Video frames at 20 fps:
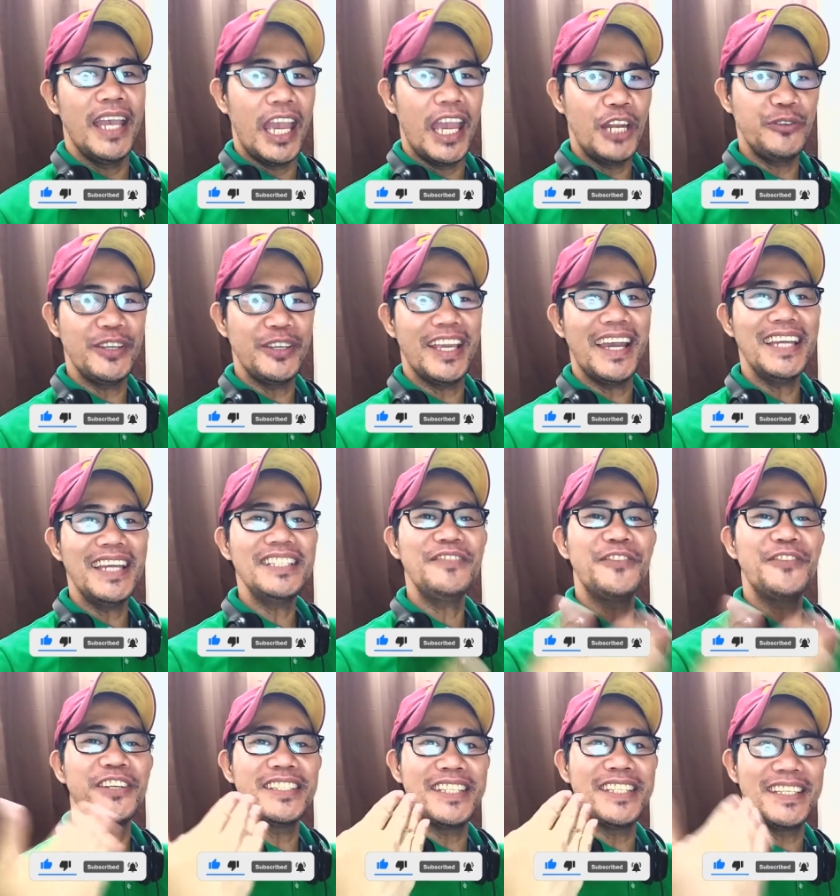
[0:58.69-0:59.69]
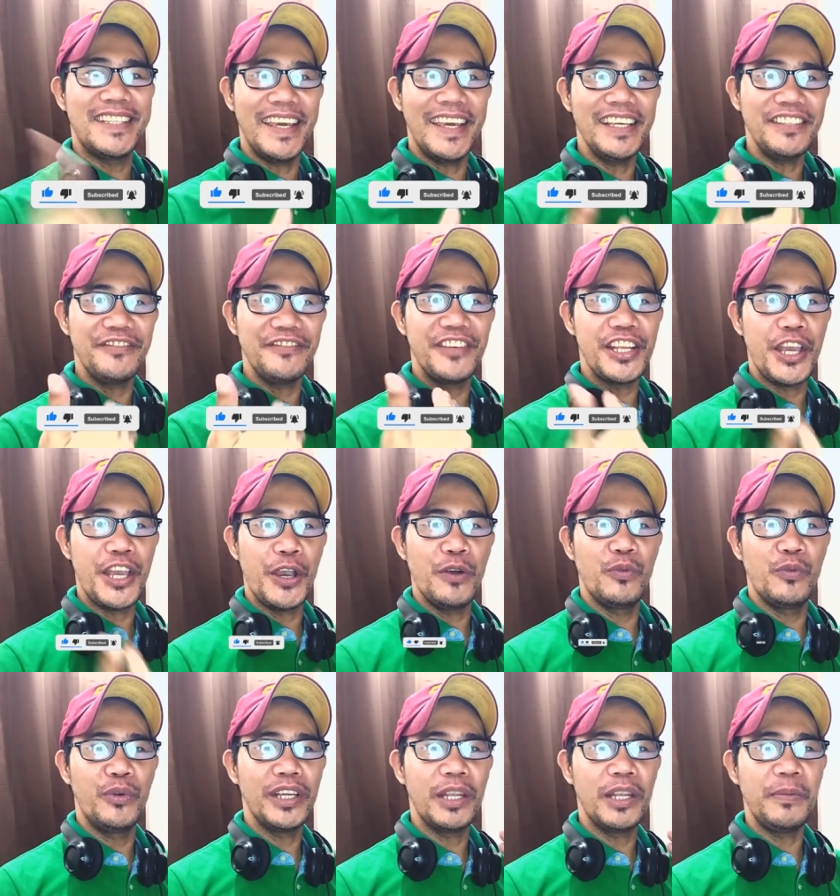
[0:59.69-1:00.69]
Anyway guys, for today's
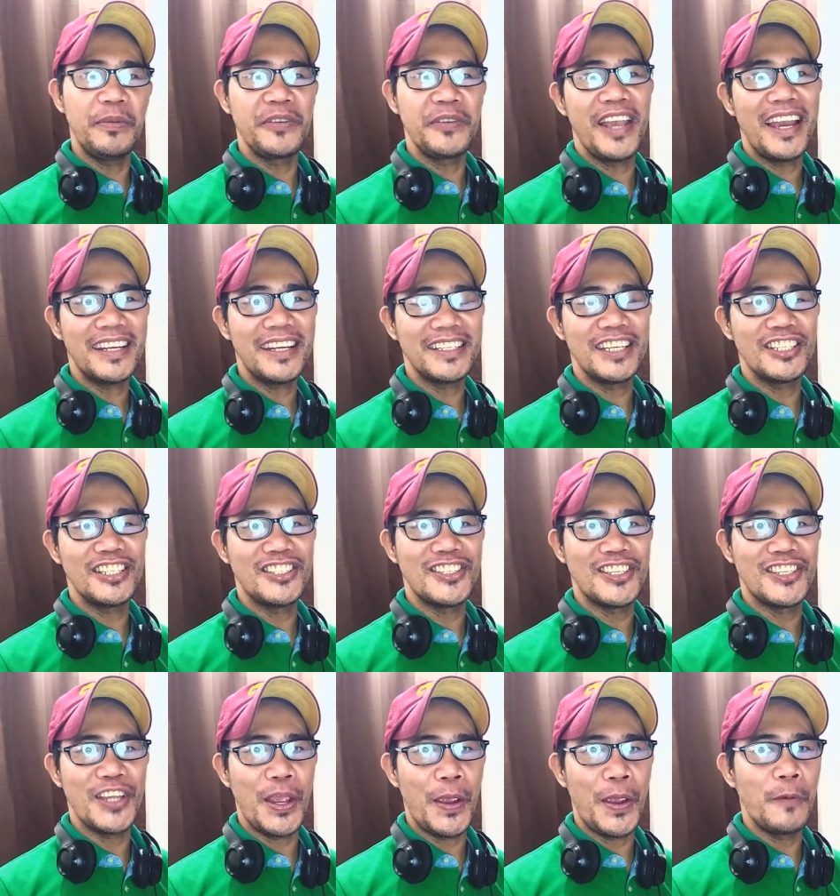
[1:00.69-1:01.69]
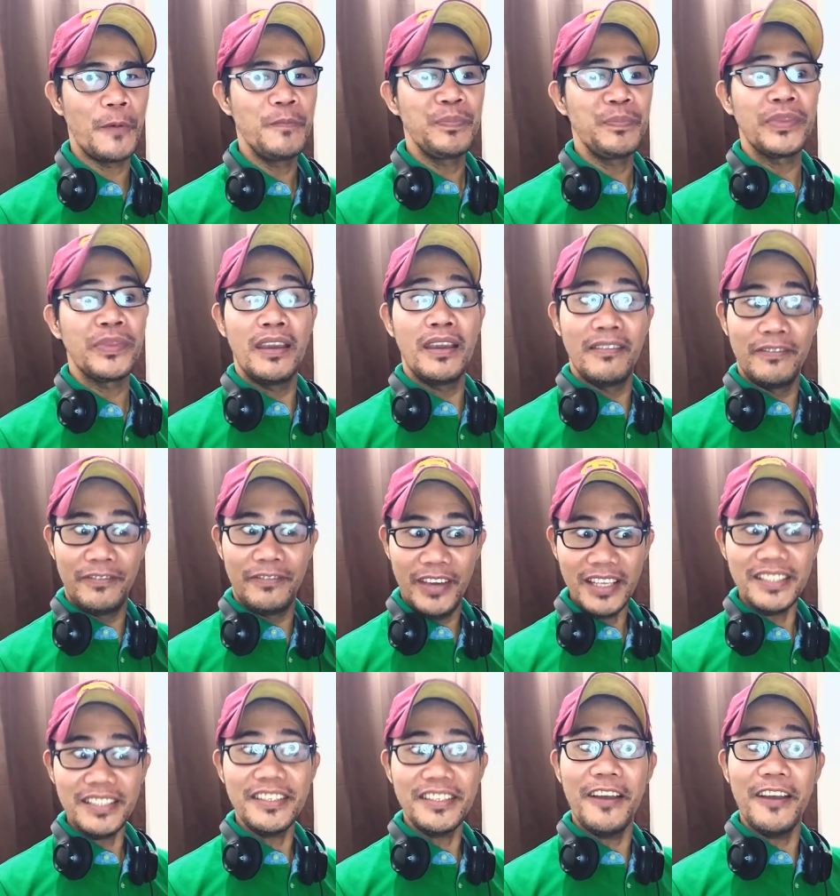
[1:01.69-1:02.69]
video, we're going to be reacting to
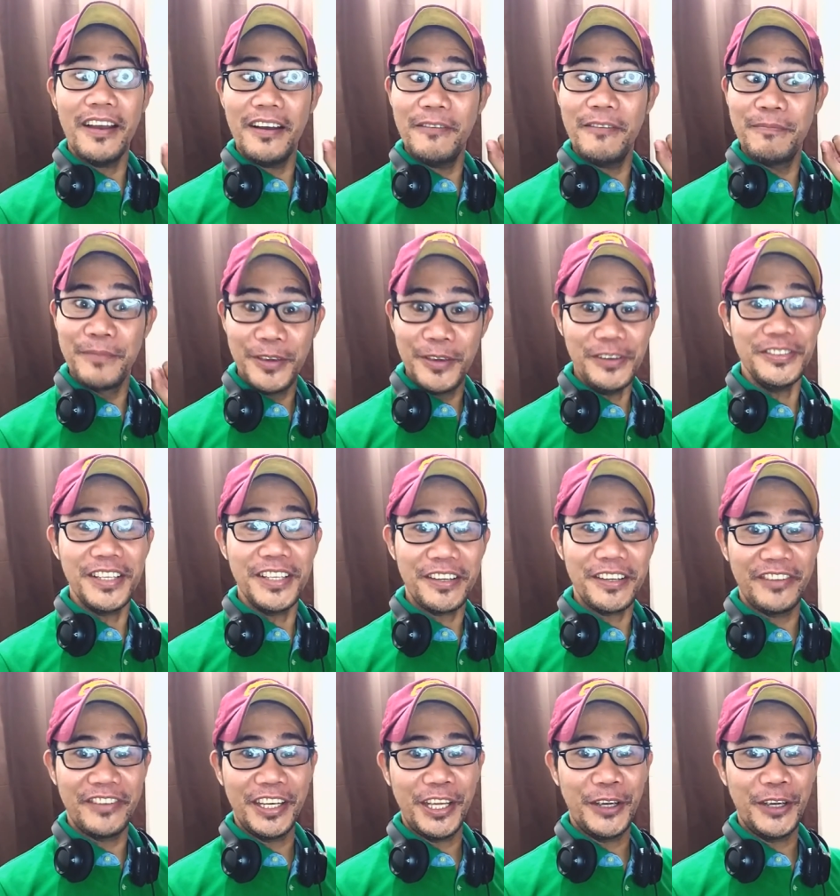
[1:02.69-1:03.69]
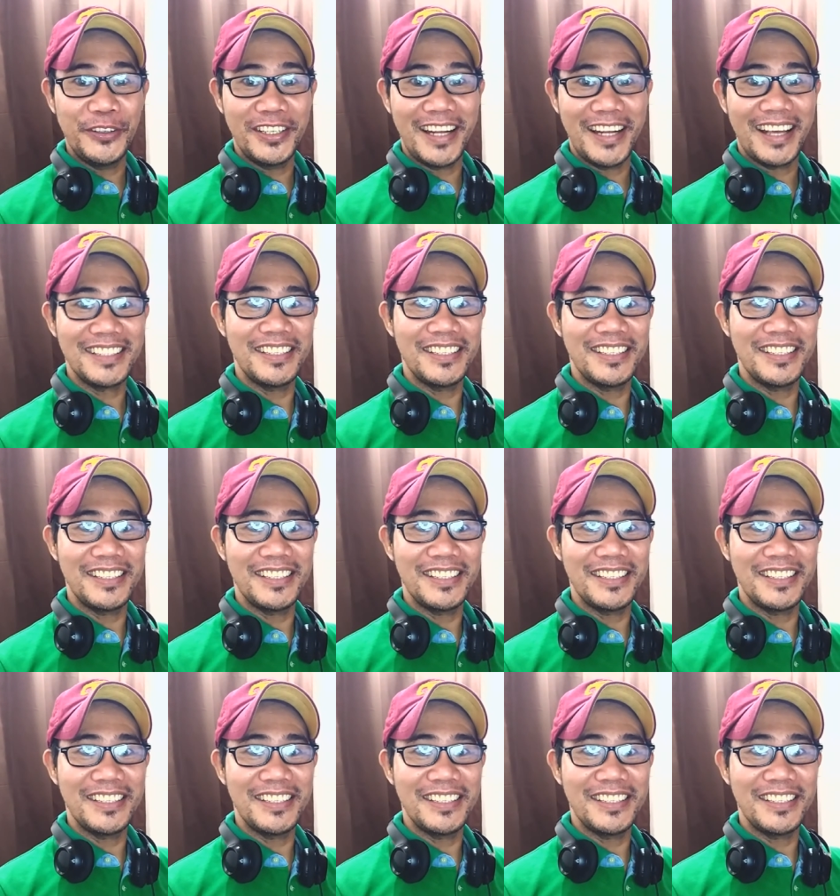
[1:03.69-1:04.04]
this music video that